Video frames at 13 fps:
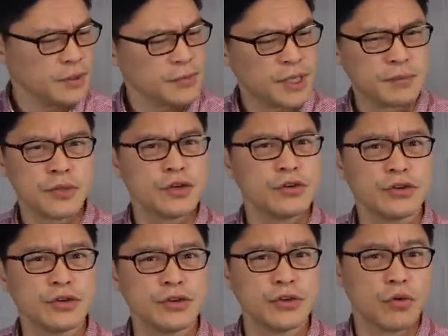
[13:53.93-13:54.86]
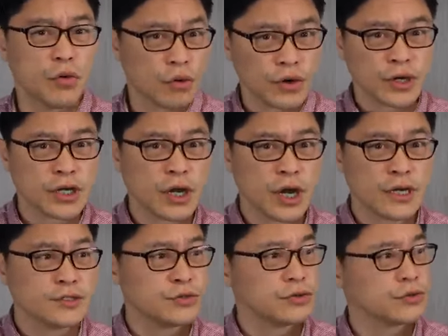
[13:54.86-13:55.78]
Maybe you could
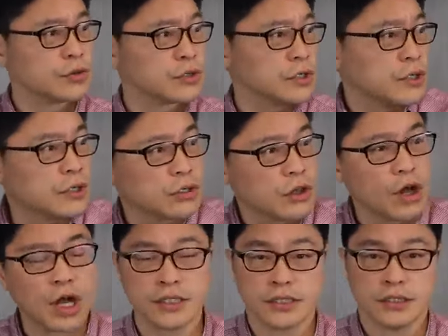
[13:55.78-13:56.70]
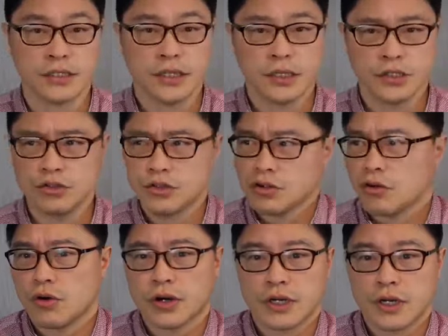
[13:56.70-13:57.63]
organize your closet. You could
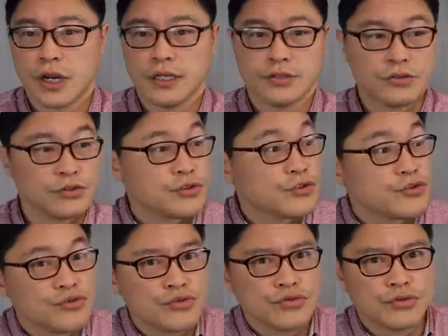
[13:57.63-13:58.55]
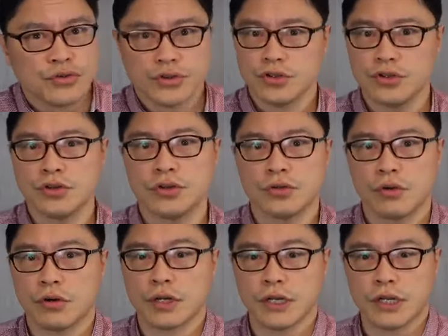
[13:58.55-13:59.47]
organize your shoes. You could
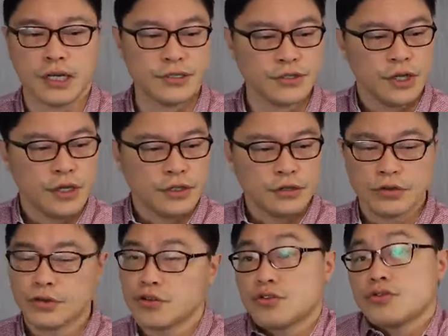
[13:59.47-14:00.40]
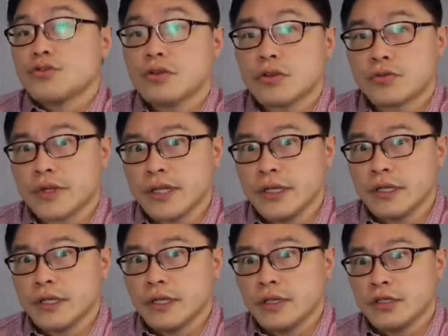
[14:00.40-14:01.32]
organize your
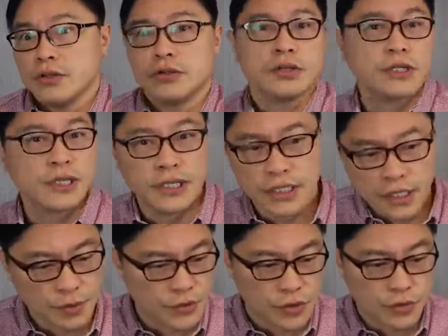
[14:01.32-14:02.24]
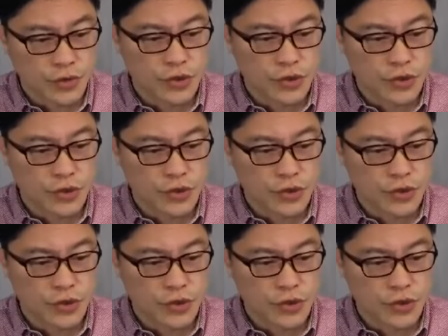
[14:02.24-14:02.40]
jewelry. You could clean up your